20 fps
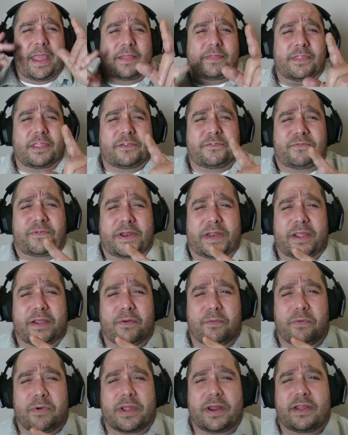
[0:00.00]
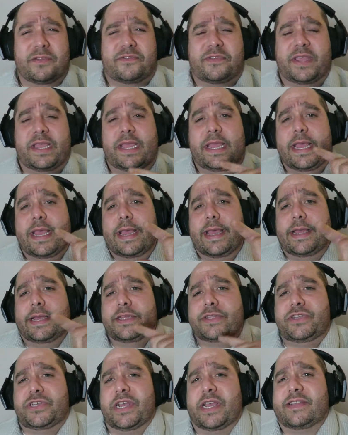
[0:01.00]
In this video, we're gonna see
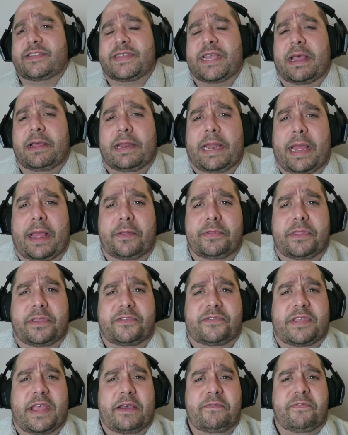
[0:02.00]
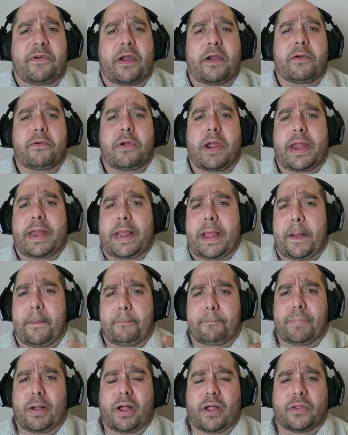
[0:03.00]
just how loud the Sapphire
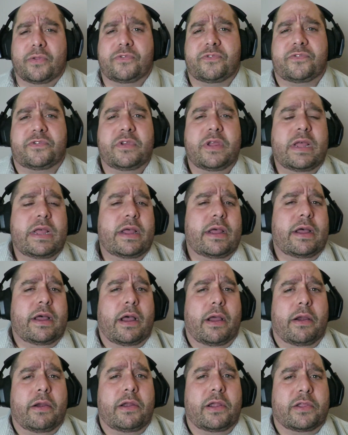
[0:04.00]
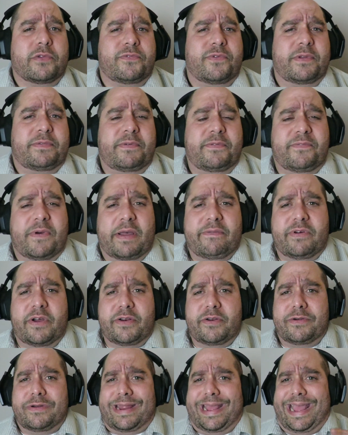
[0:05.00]
Radeon Pulse RX
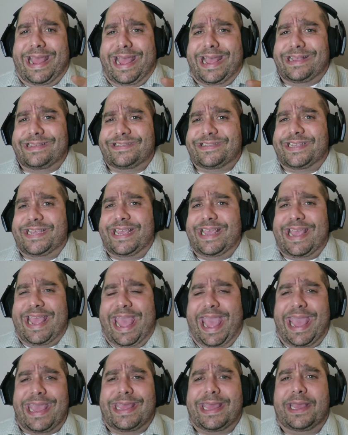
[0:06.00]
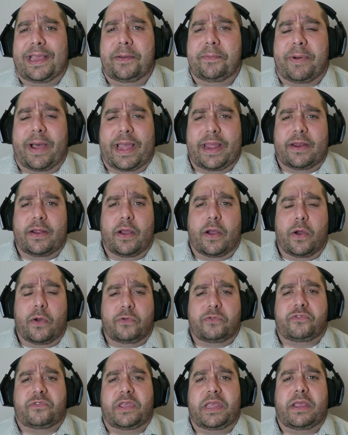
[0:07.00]
5500 XT 8GB
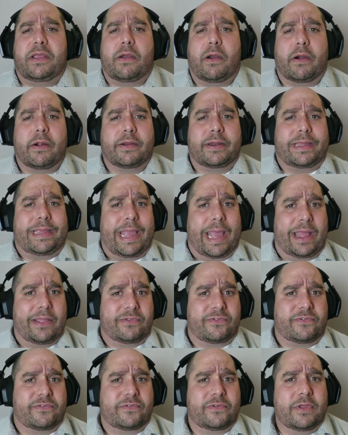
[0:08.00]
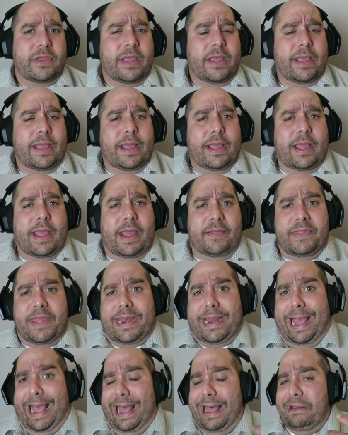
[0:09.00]
OC card gets, and
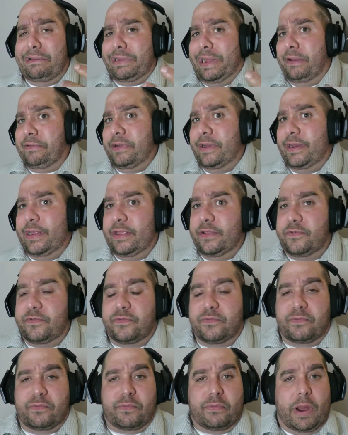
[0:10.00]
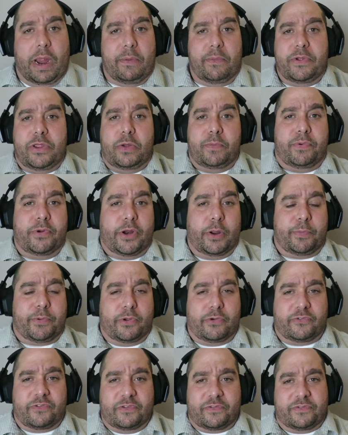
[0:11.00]
then how loud it is right when you boot up
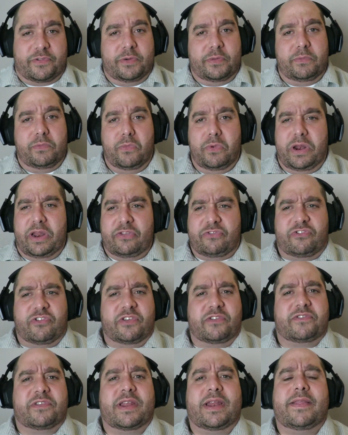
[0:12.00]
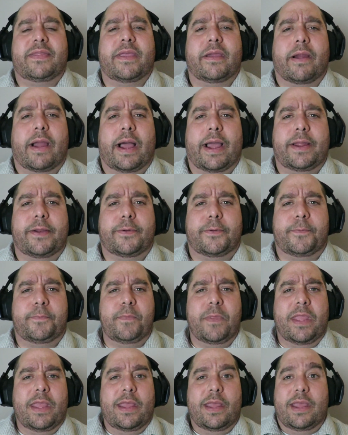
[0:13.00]
your system, when it's just sitting there
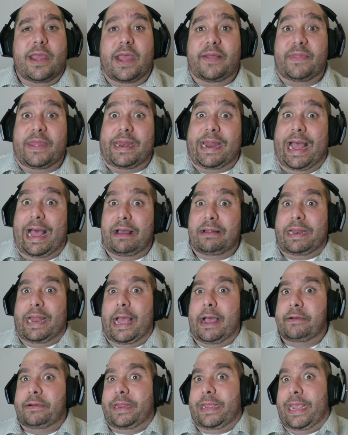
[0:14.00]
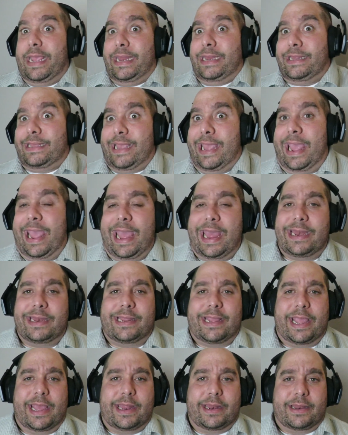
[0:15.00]
idle, and then how loud it
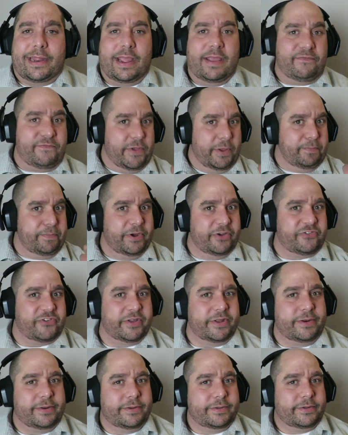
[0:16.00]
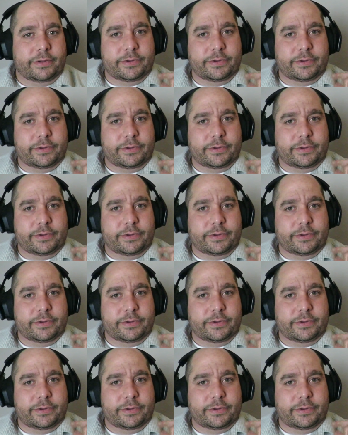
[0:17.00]
can get if you push it.